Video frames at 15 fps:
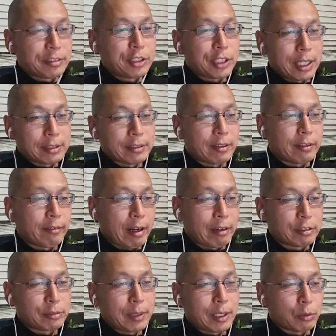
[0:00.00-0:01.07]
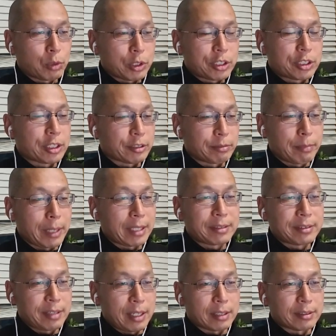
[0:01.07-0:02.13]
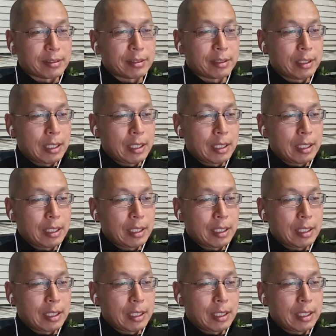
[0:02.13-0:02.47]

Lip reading: chance of the virus spreading, which just makes sense.